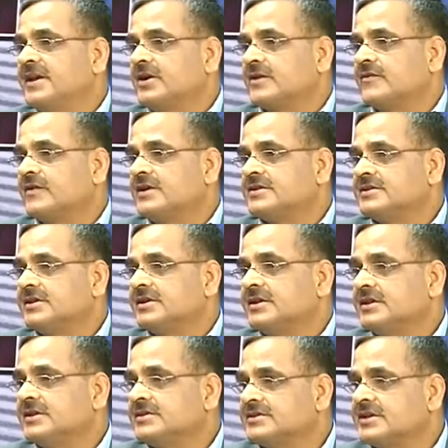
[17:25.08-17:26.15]
are facing
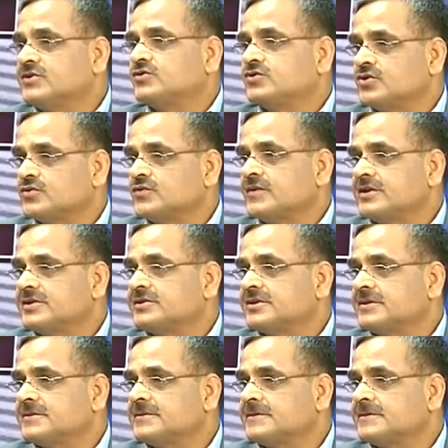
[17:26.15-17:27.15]
in such situations.